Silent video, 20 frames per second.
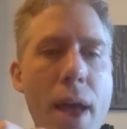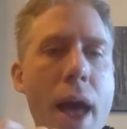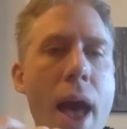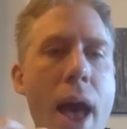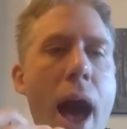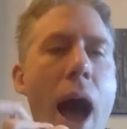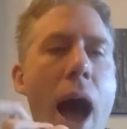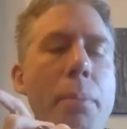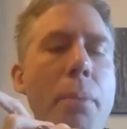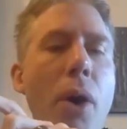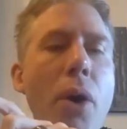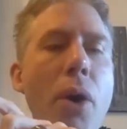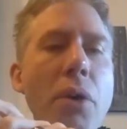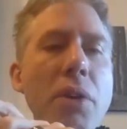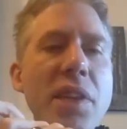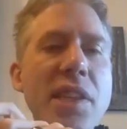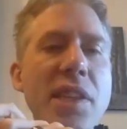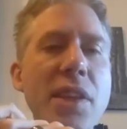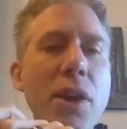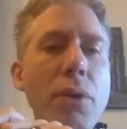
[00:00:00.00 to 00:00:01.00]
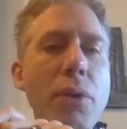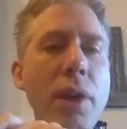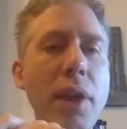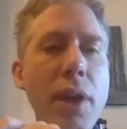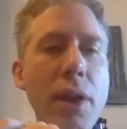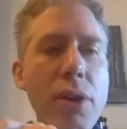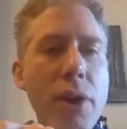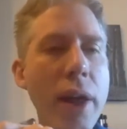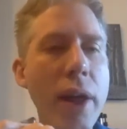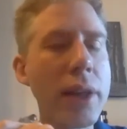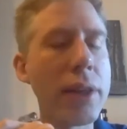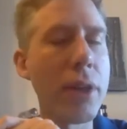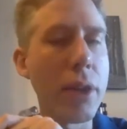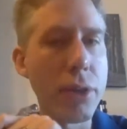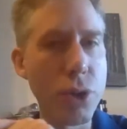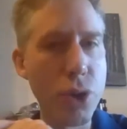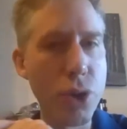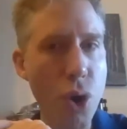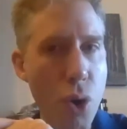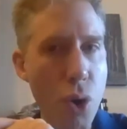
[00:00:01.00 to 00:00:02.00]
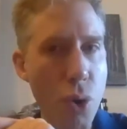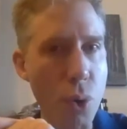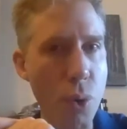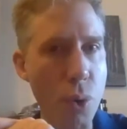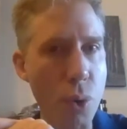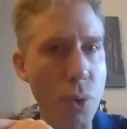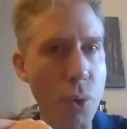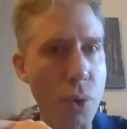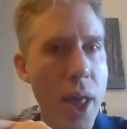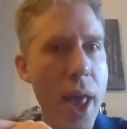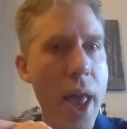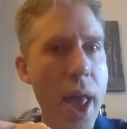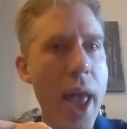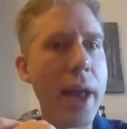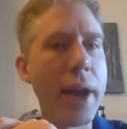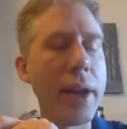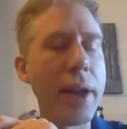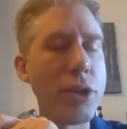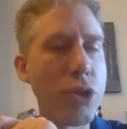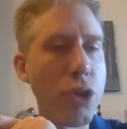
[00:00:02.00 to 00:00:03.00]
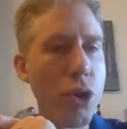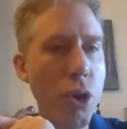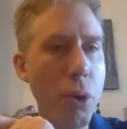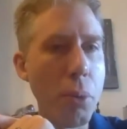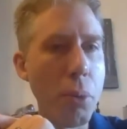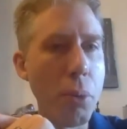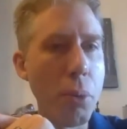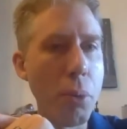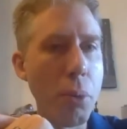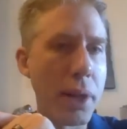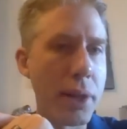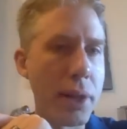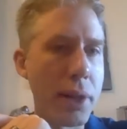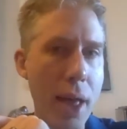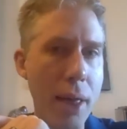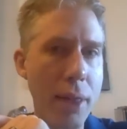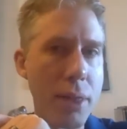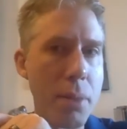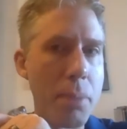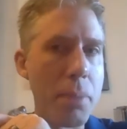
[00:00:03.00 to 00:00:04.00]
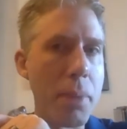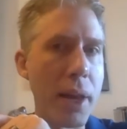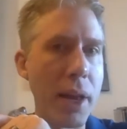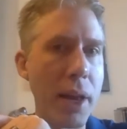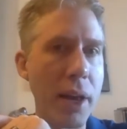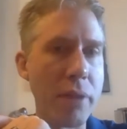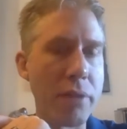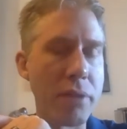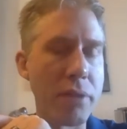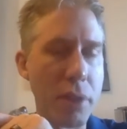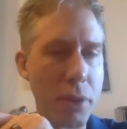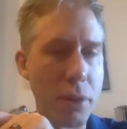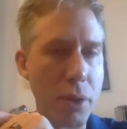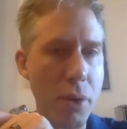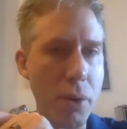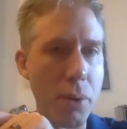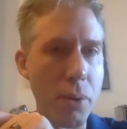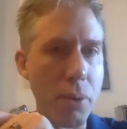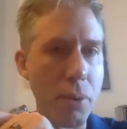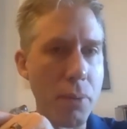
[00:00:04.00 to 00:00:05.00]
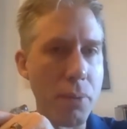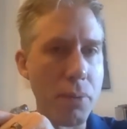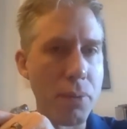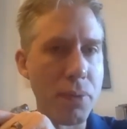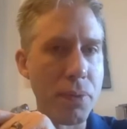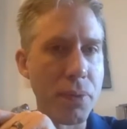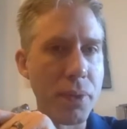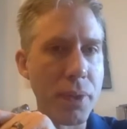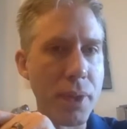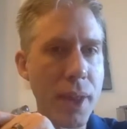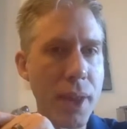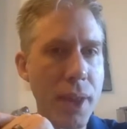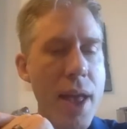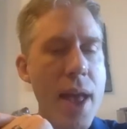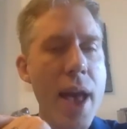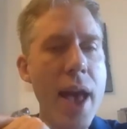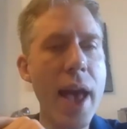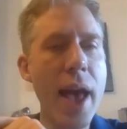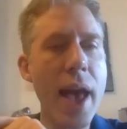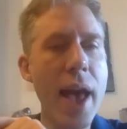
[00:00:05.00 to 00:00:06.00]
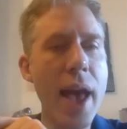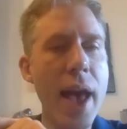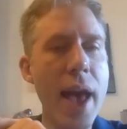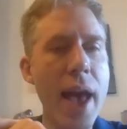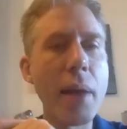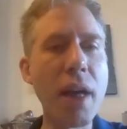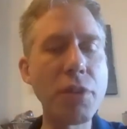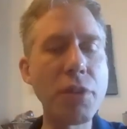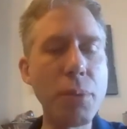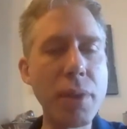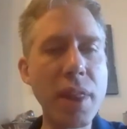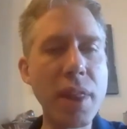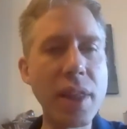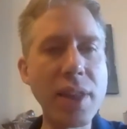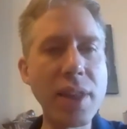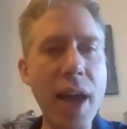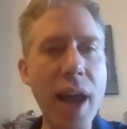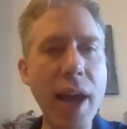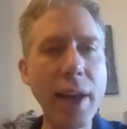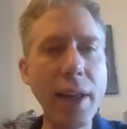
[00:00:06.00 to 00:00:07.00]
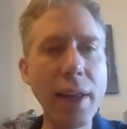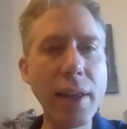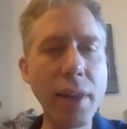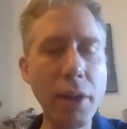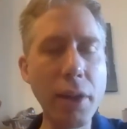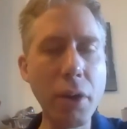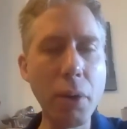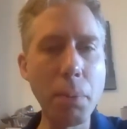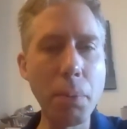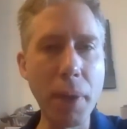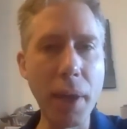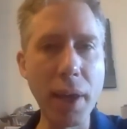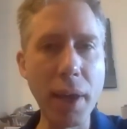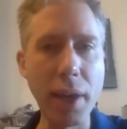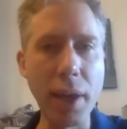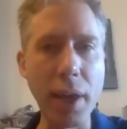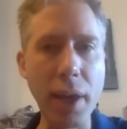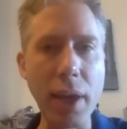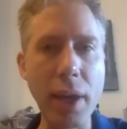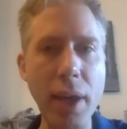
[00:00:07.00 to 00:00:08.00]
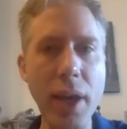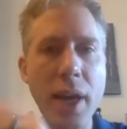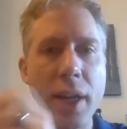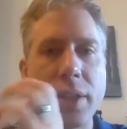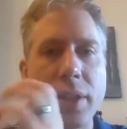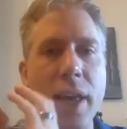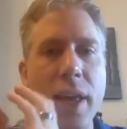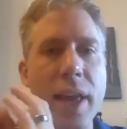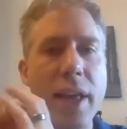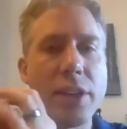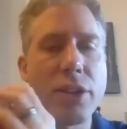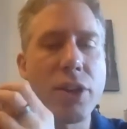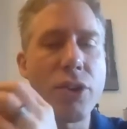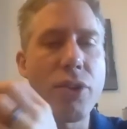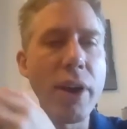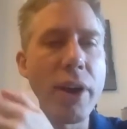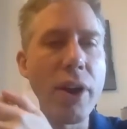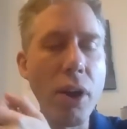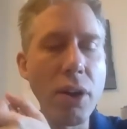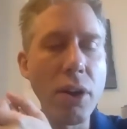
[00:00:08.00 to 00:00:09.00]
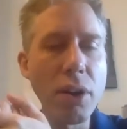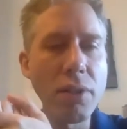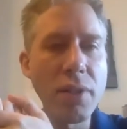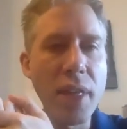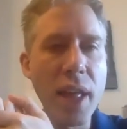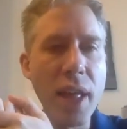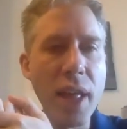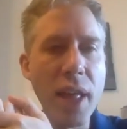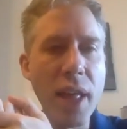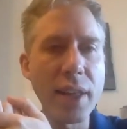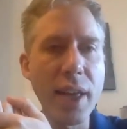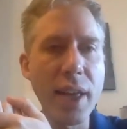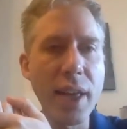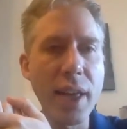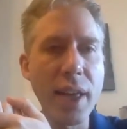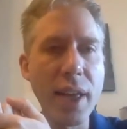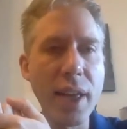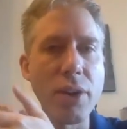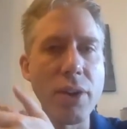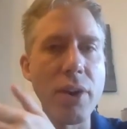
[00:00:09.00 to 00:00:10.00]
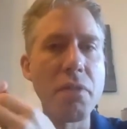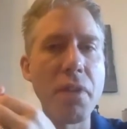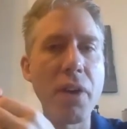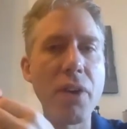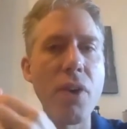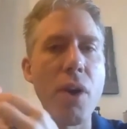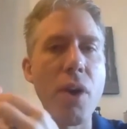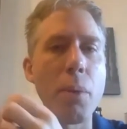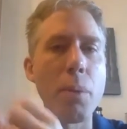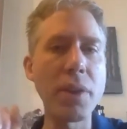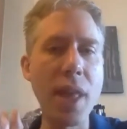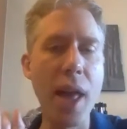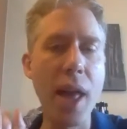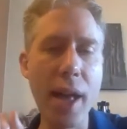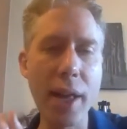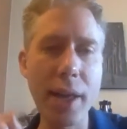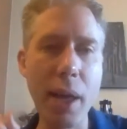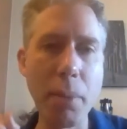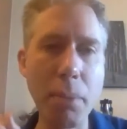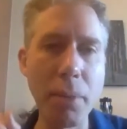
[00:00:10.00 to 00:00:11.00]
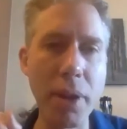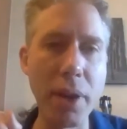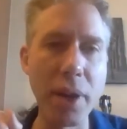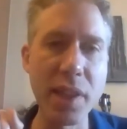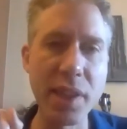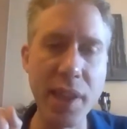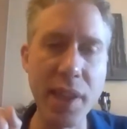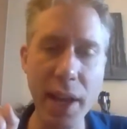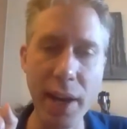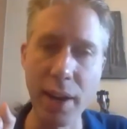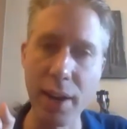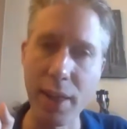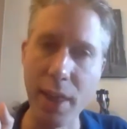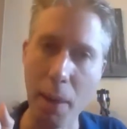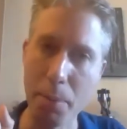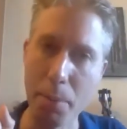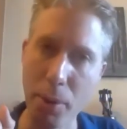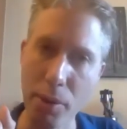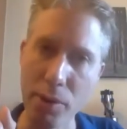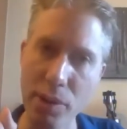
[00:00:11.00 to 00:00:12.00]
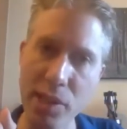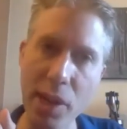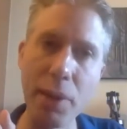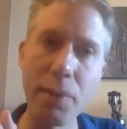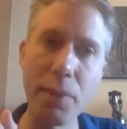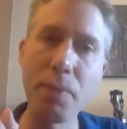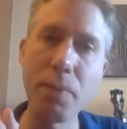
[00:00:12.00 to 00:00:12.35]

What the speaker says: I'm also hearing the tone and interpreting the meaning of the tone. And I'm left with a tiny little pinky to integrate all of that together and figure out what the heck I'm going to say to that person.